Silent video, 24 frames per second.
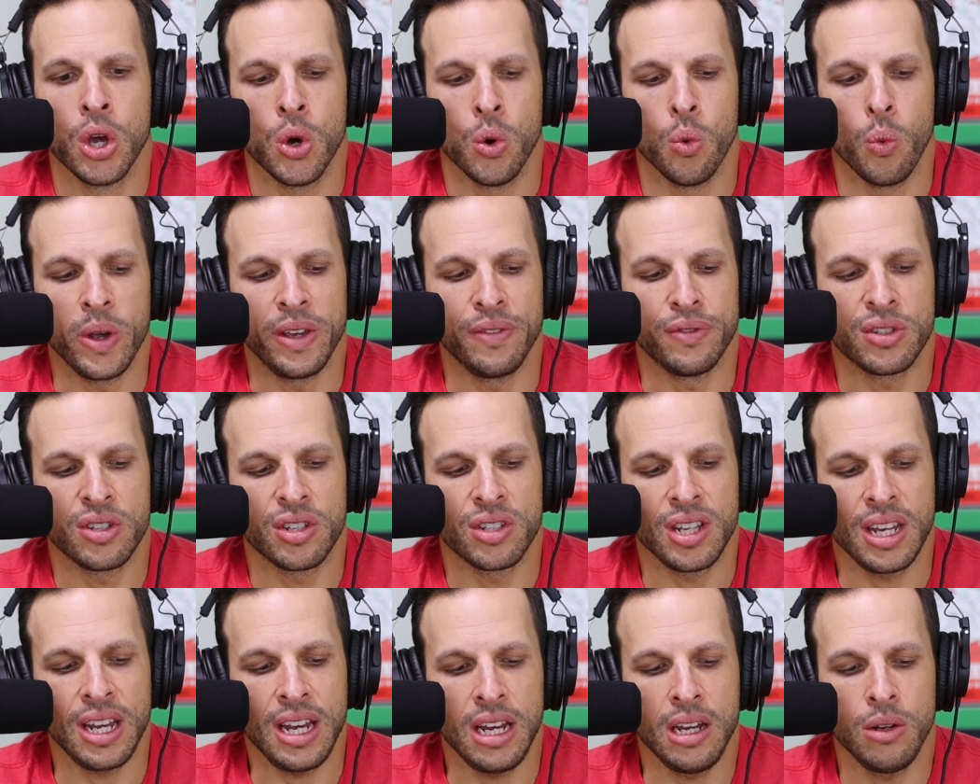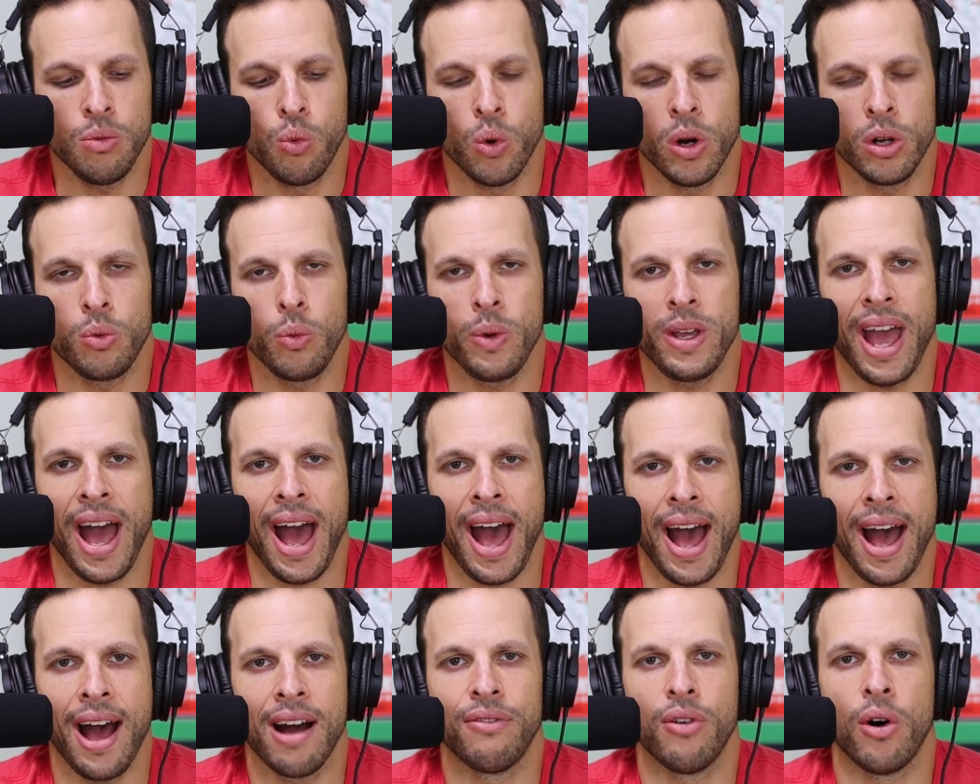We've seen what we
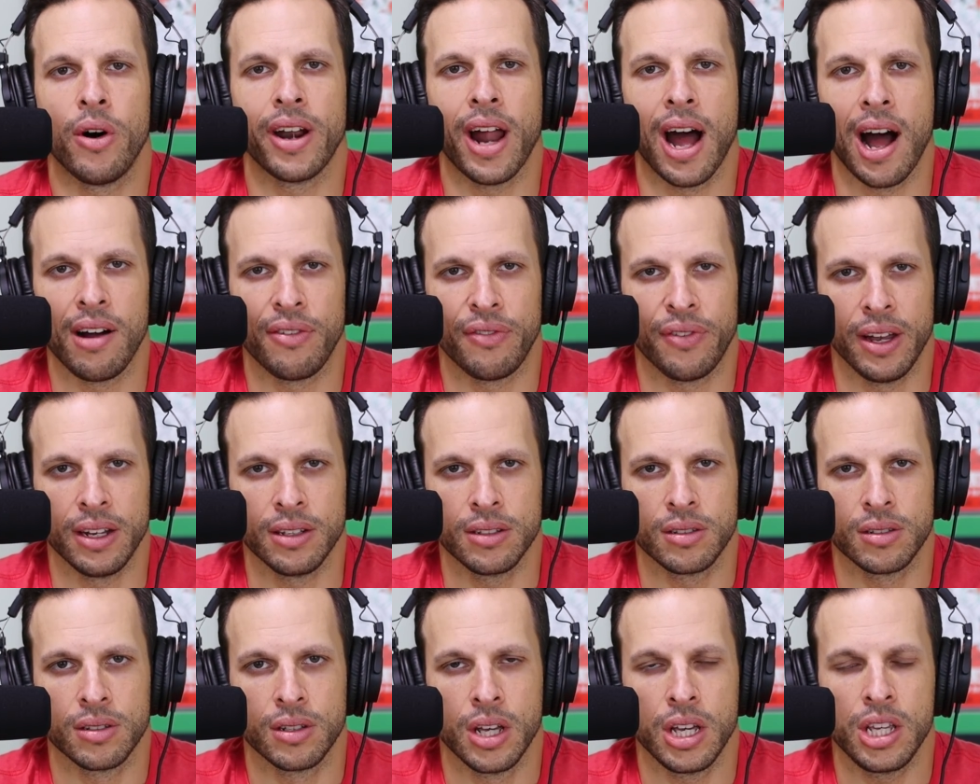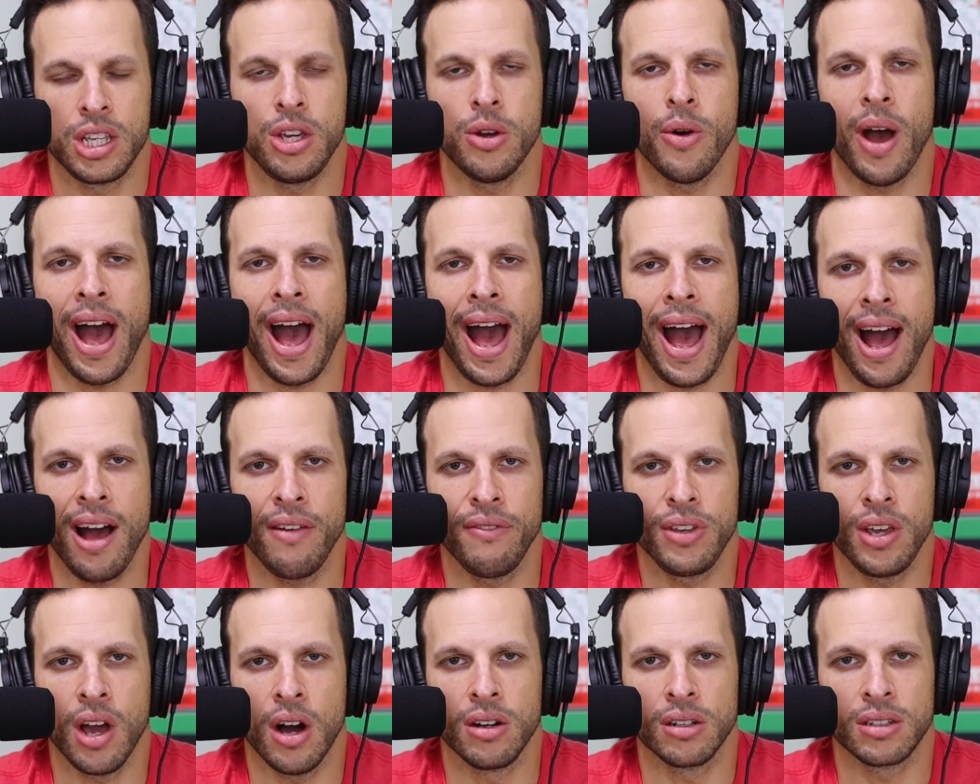have on offense. You
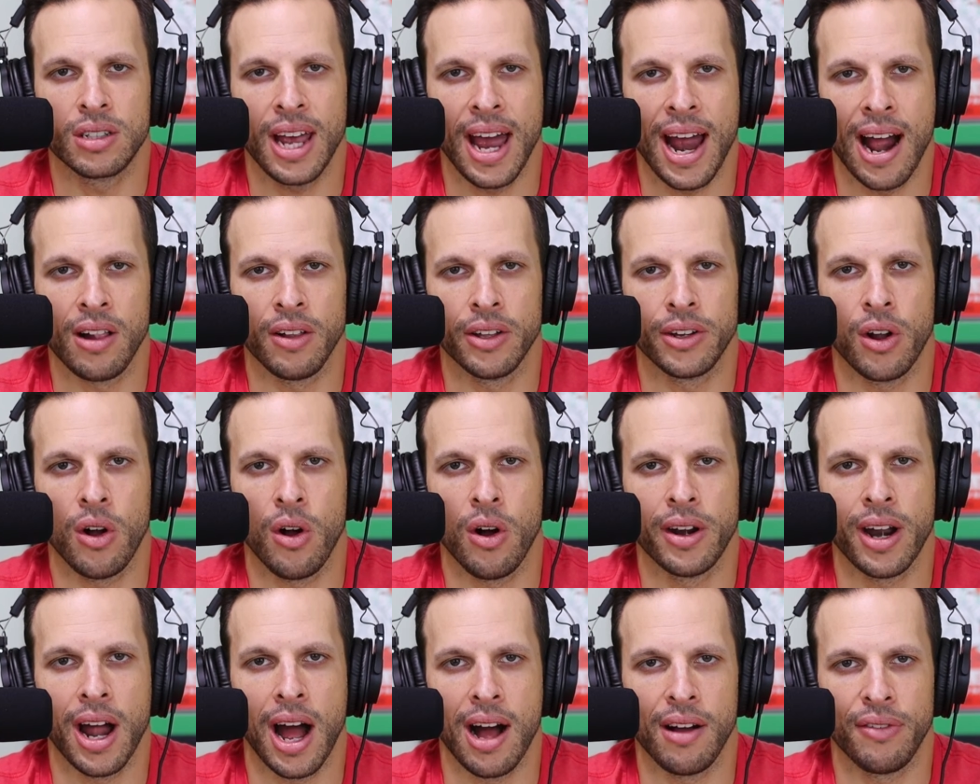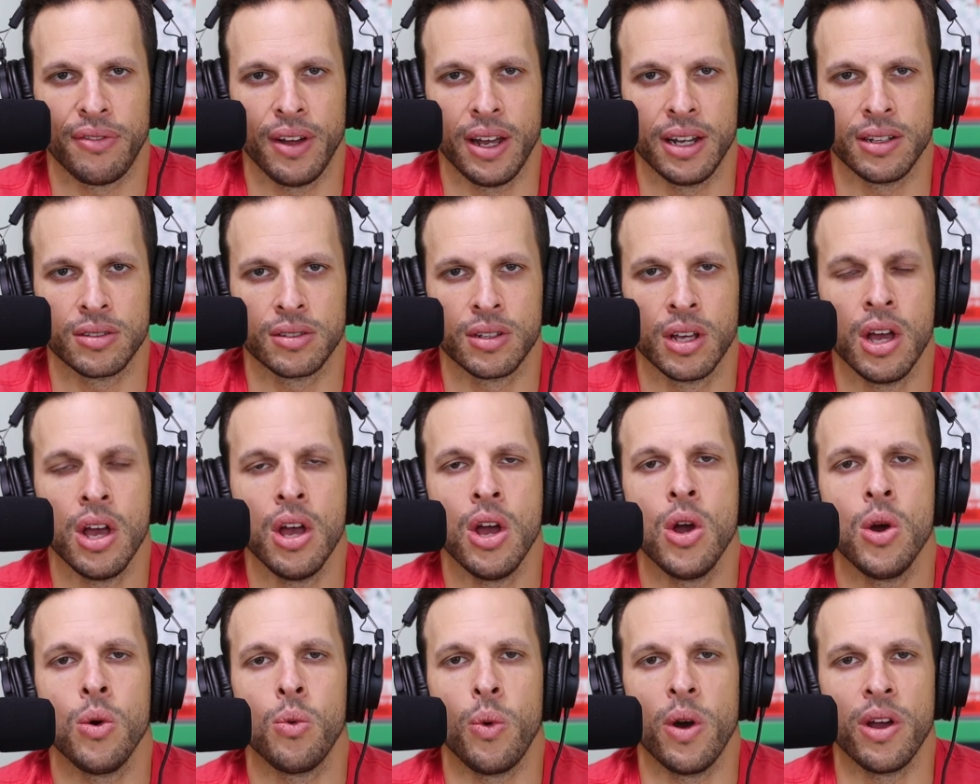have young talent on offense
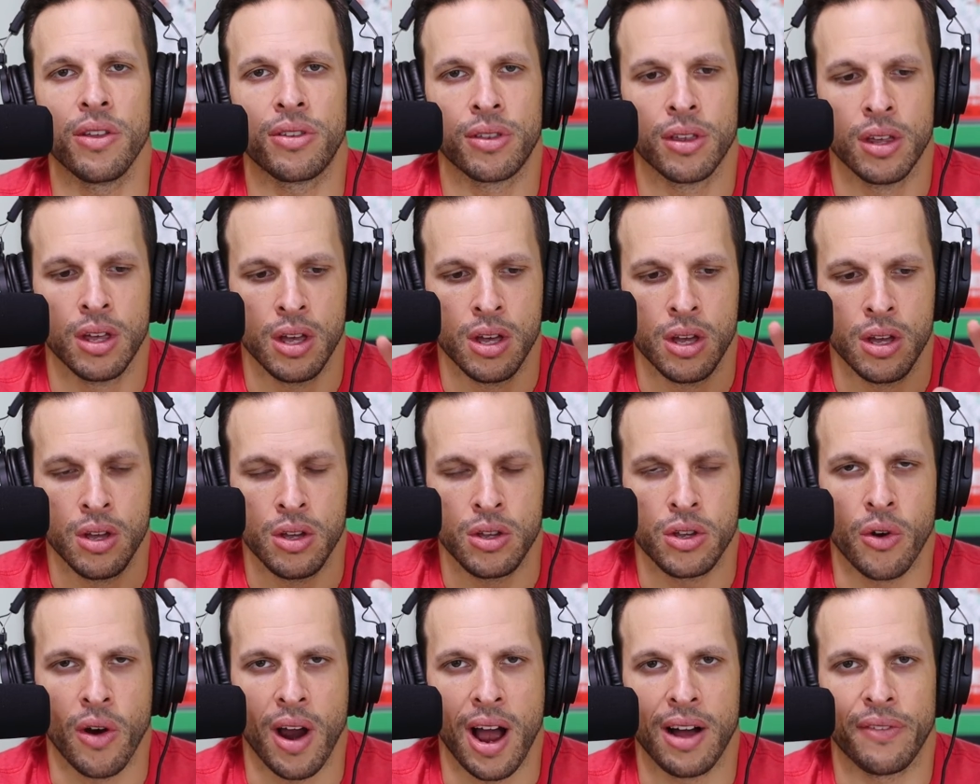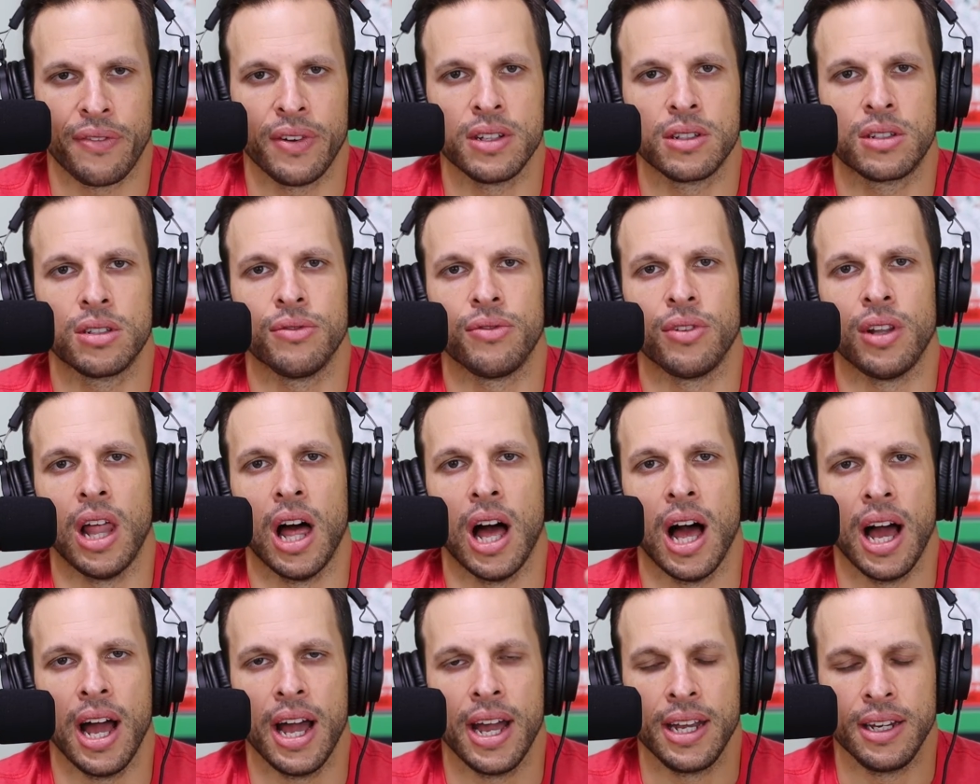with your offensive
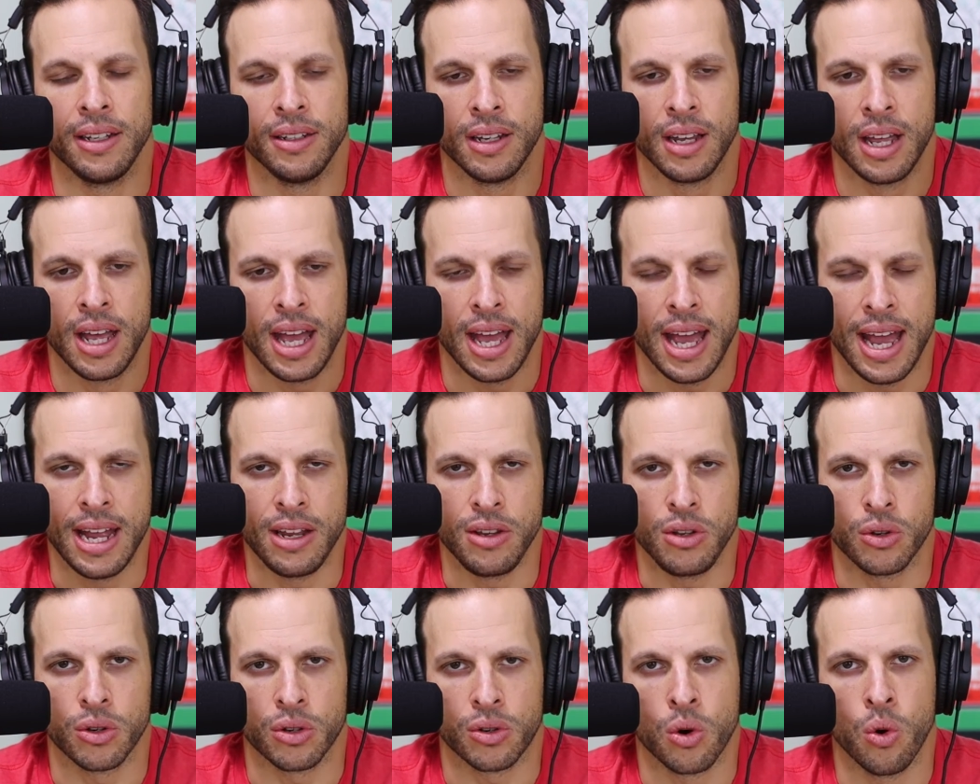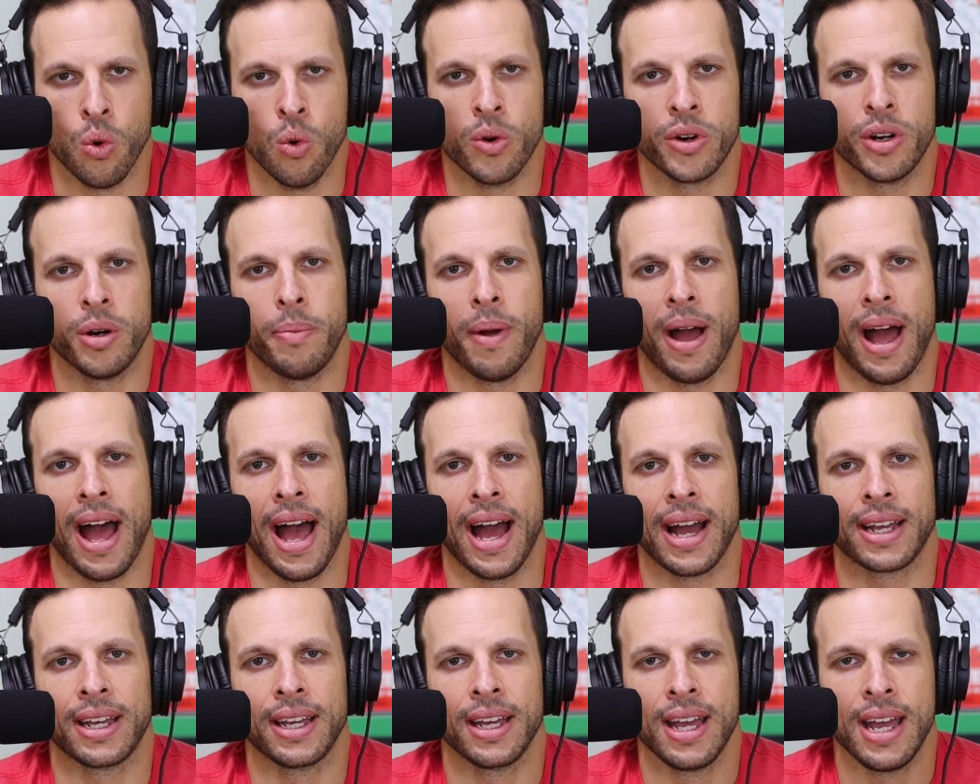line and your
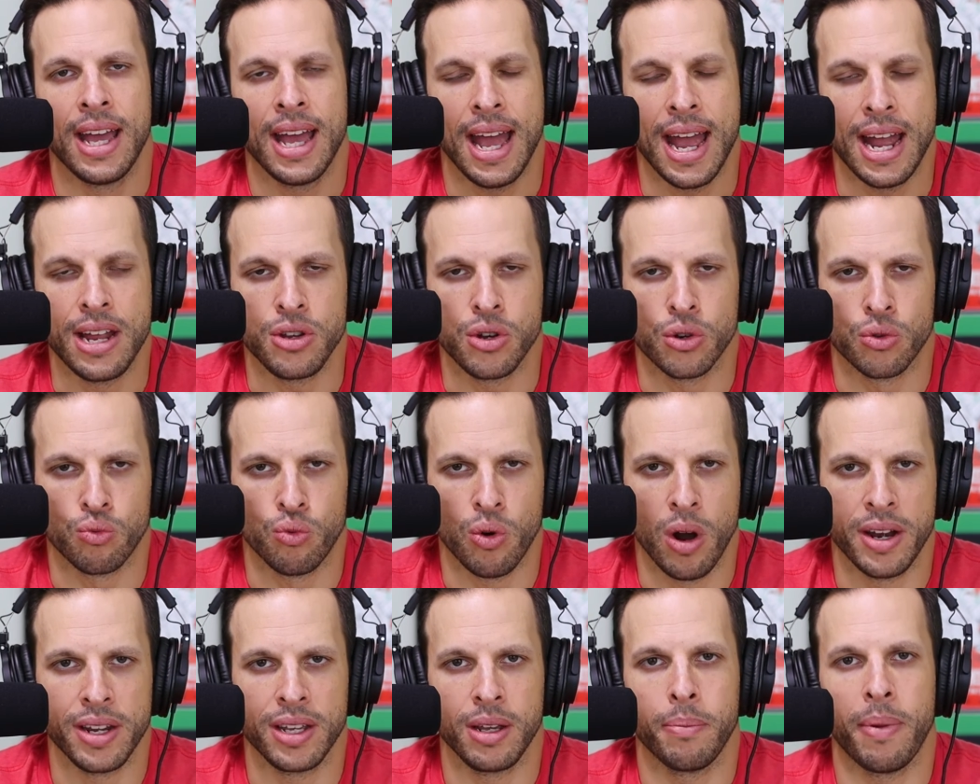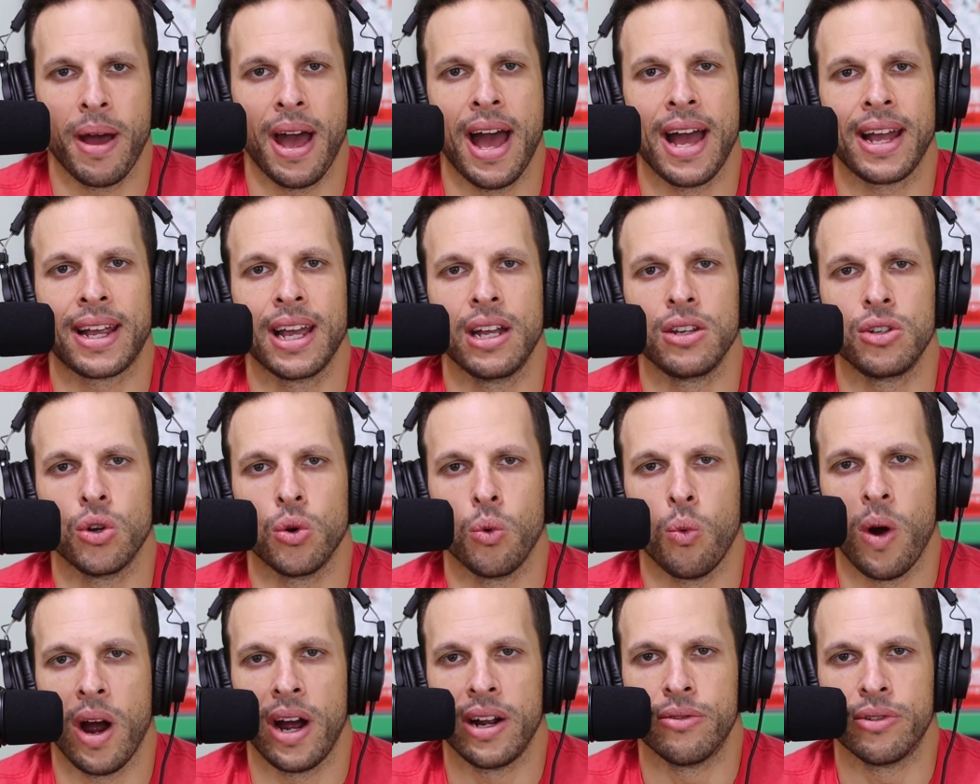quarterback and your running back and your
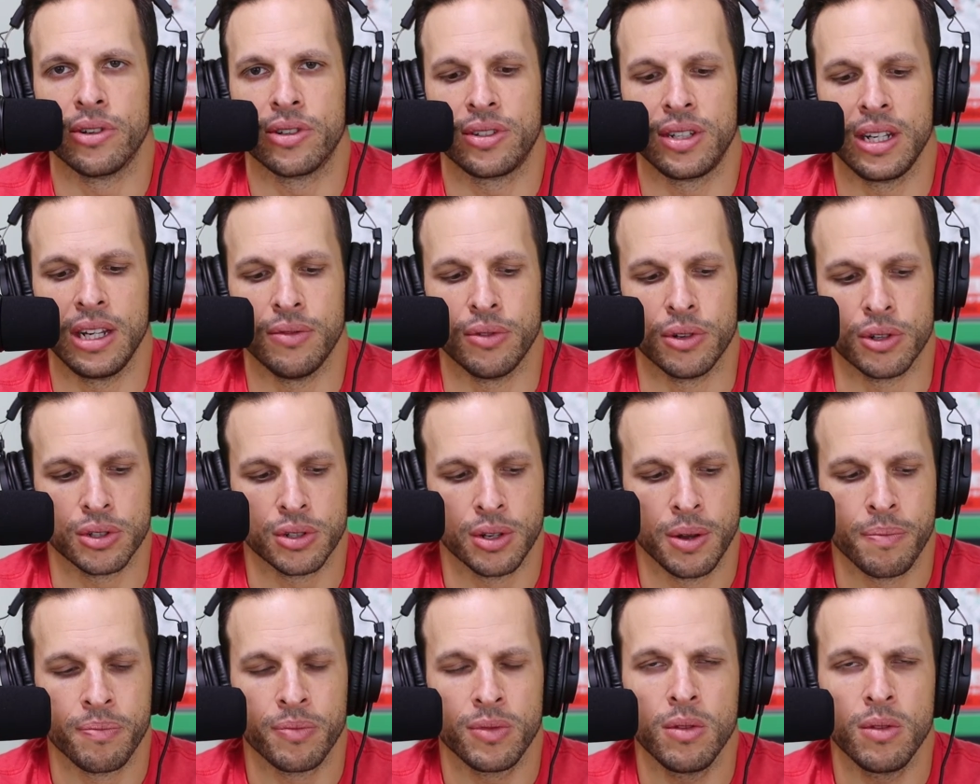wide receivers.